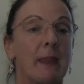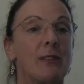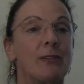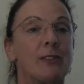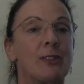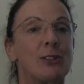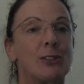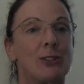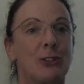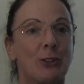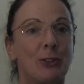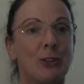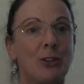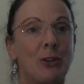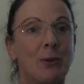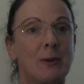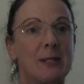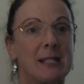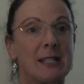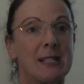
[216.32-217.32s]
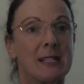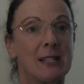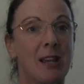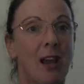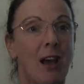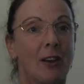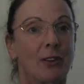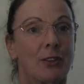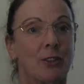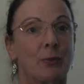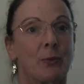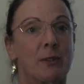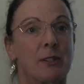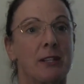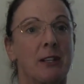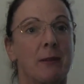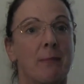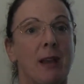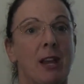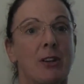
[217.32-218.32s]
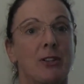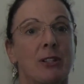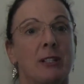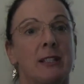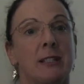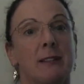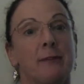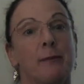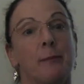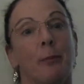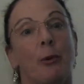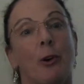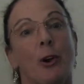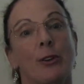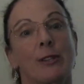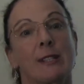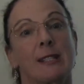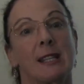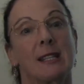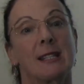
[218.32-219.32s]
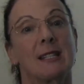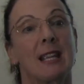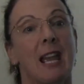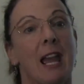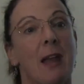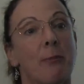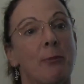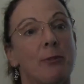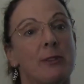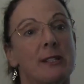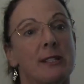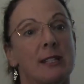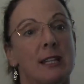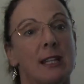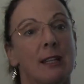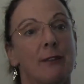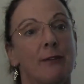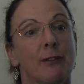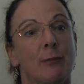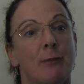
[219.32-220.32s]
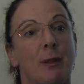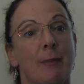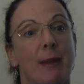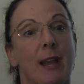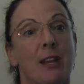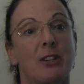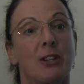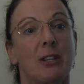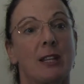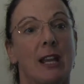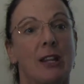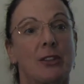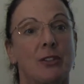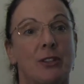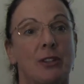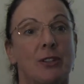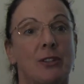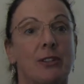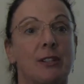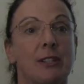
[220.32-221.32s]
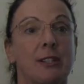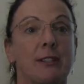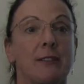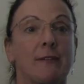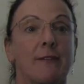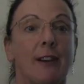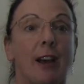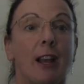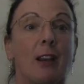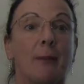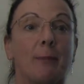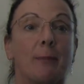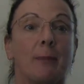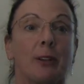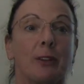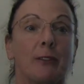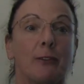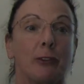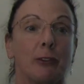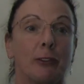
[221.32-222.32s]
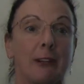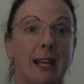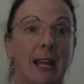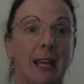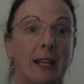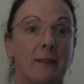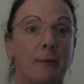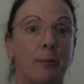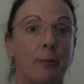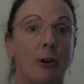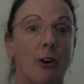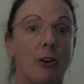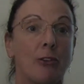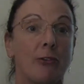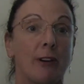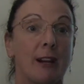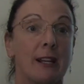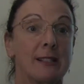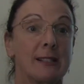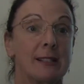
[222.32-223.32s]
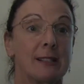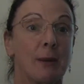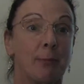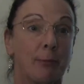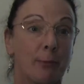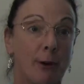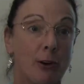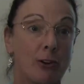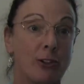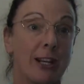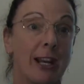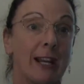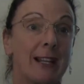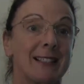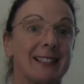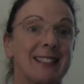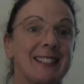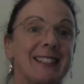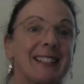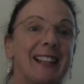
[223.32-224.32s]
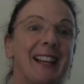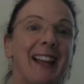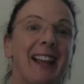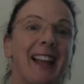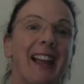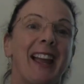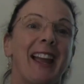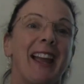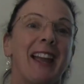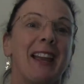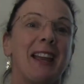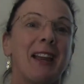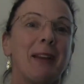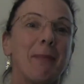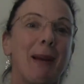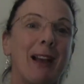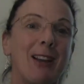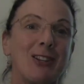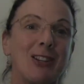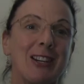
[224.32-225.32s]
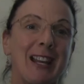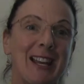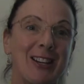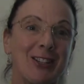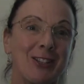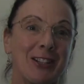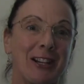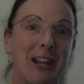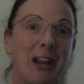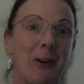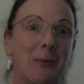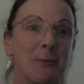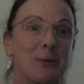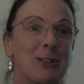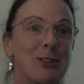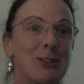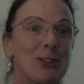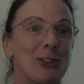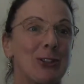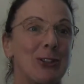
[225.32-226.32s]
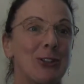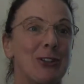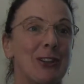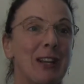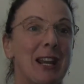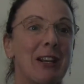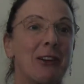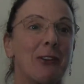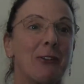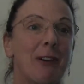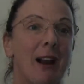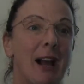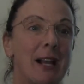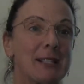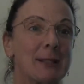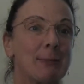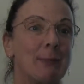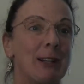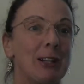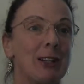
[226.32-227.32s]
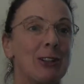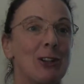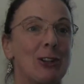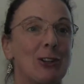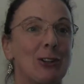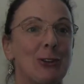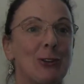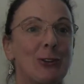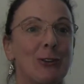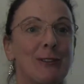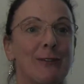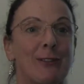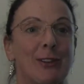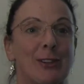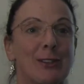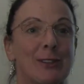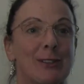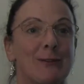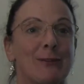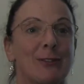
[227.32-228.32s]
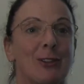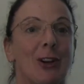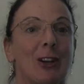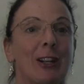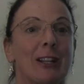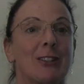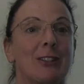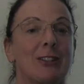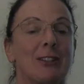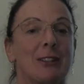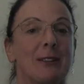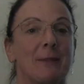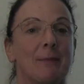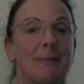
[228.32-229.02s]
The student who is in touch with an imaginative process can proceed from imagination to the development of creative progress projects. Imagination helps a student in grasping the universe of knowledge.